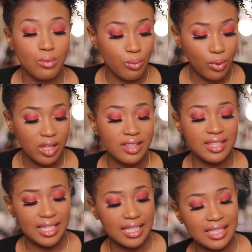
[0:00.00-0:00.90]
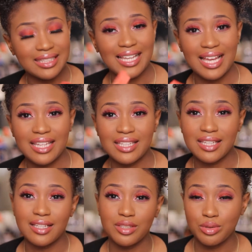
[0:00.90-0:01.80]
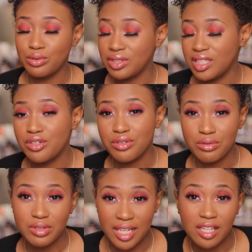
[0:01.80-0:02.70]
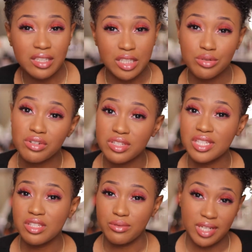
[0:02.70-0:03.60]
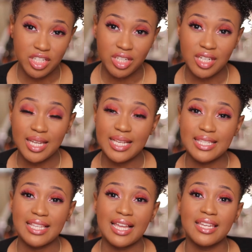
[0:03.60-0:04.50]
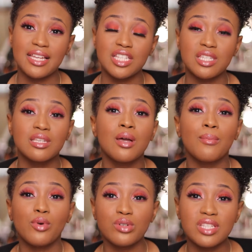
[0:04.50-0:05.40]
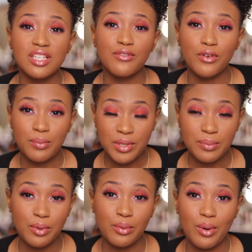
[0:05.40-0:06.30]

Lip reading: One thing that you need to take into consideration is that it's mostly for people who